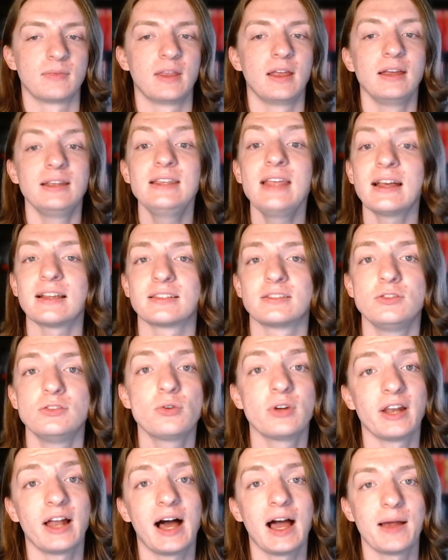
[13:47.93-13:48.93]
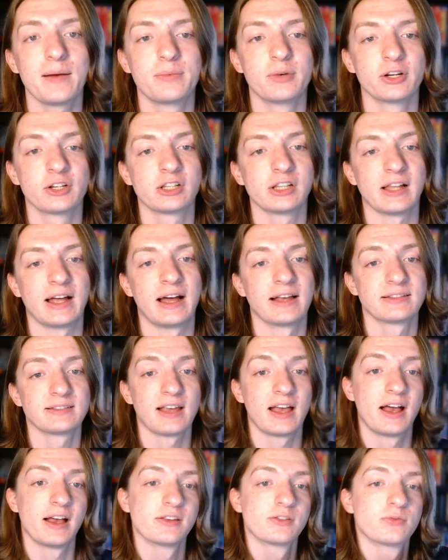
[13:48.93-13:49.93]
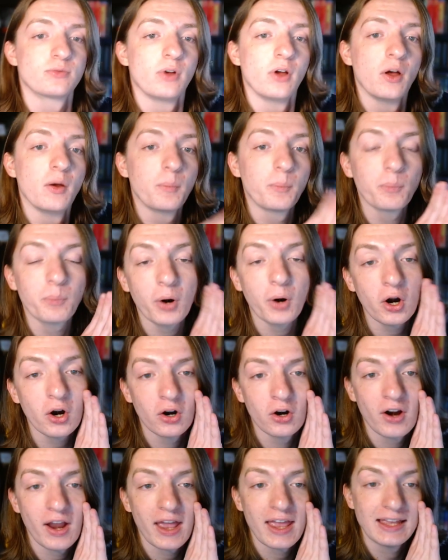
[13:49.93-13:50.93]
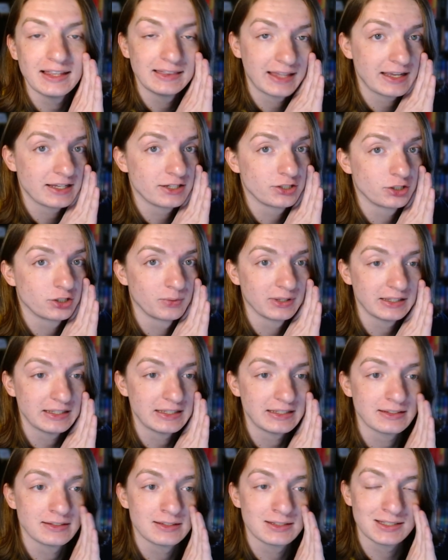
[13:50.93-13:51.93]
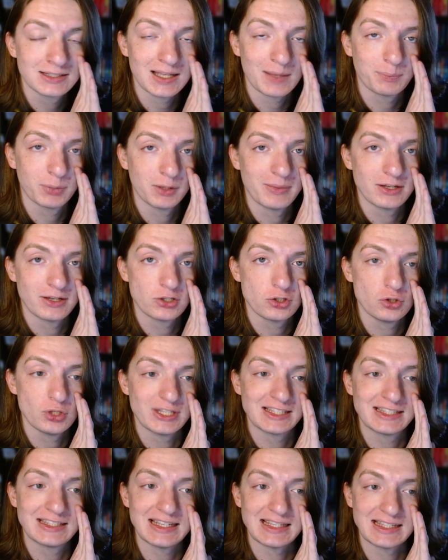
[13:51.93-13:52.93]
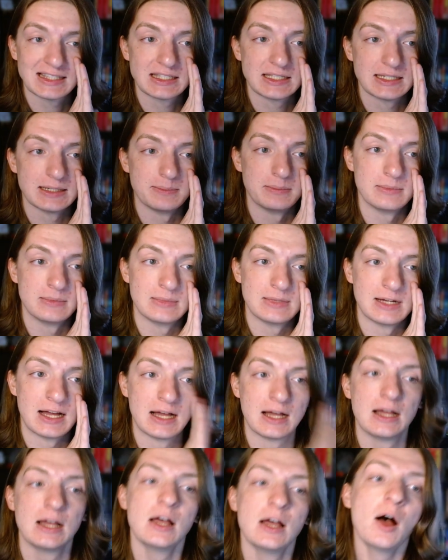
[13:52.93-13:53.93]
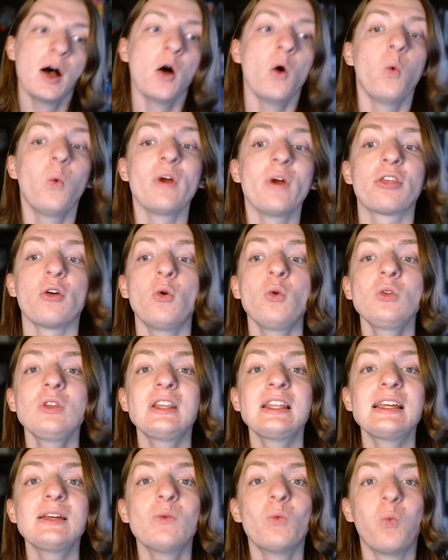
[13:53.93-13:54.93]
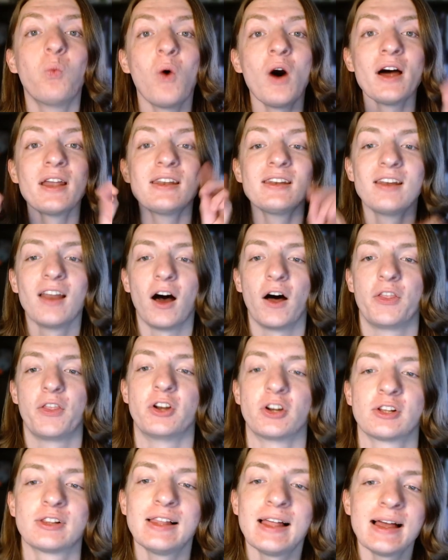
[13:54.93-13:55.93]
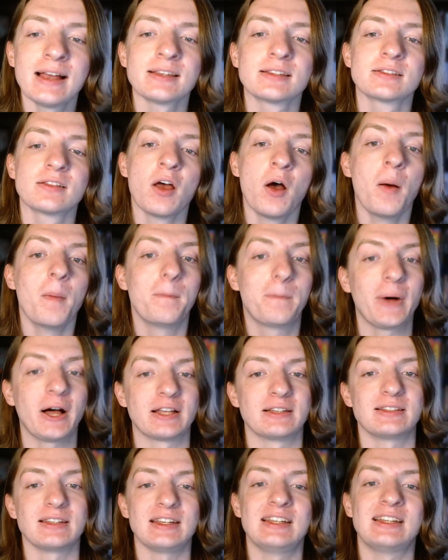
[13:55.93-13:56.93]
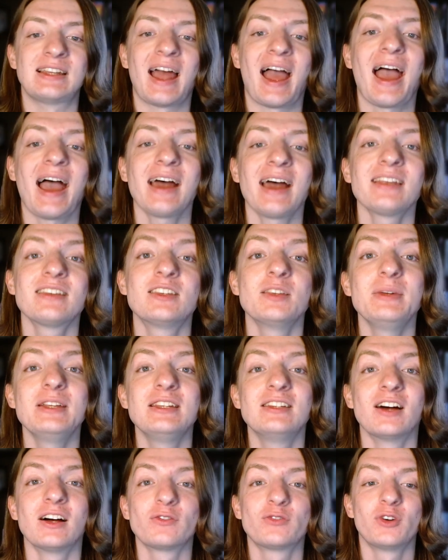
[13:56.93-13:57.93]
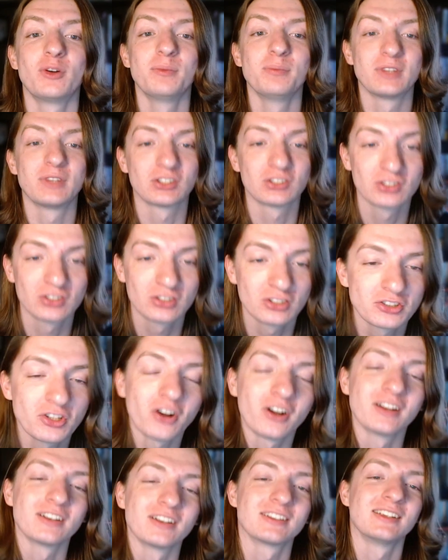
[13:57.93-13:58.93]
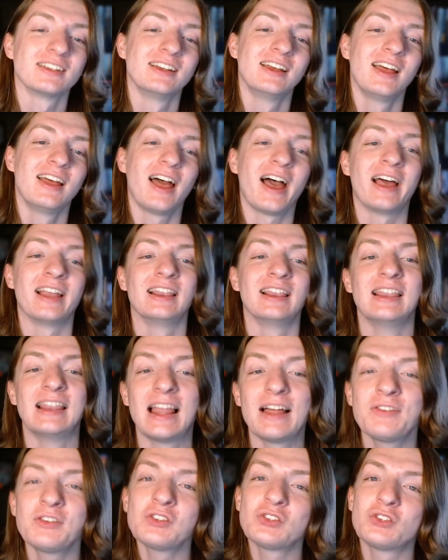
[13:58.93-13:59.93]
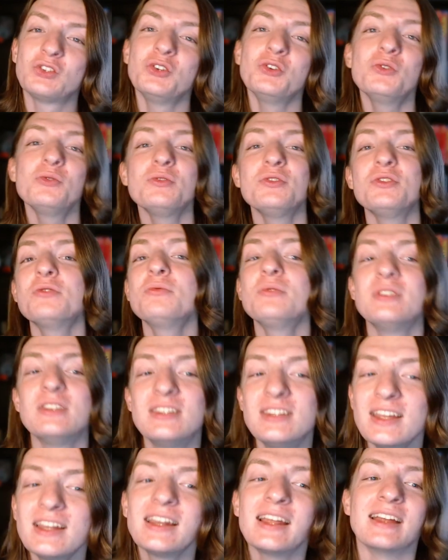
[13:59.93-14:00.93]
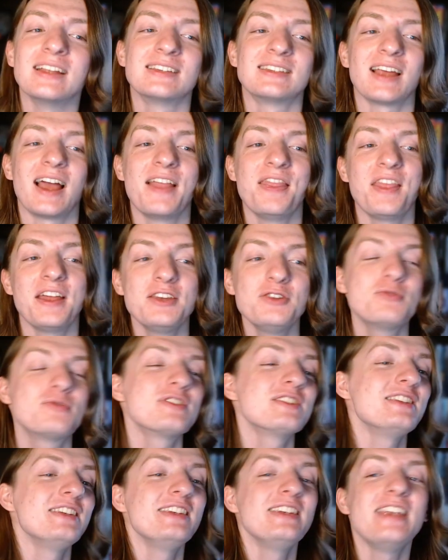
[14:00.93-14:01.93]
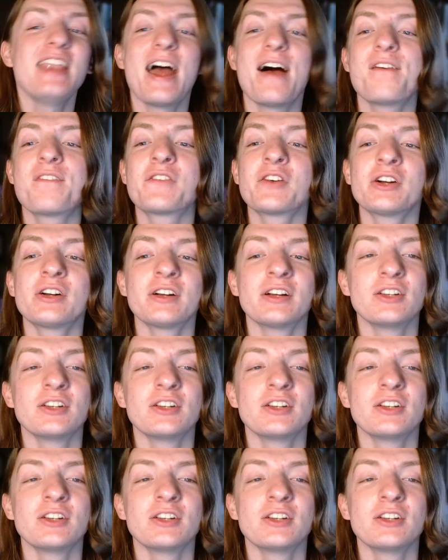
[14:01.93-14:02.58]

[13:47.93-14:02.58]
Yes, you could hybrid class as per a later released supplement to the system, with only one other class, but it had to be done from the start. At level two, you did it, and then you could never